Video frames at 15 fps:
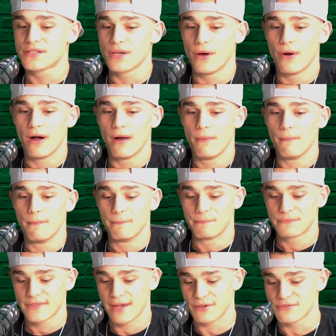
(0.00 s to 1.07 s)
So
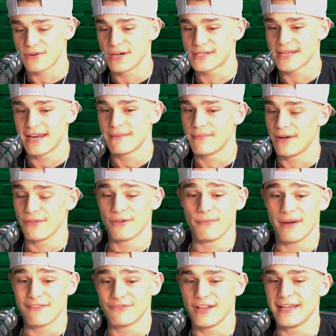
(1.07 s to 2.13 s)
that was very exciting. Although
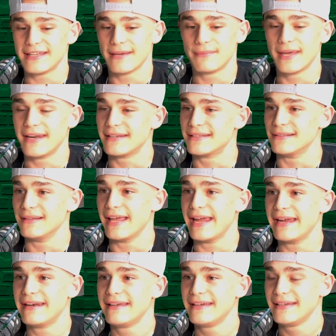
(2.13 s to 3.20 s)
my flight kept getting
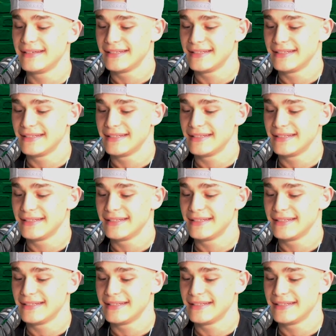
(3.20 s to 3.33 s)
delayed.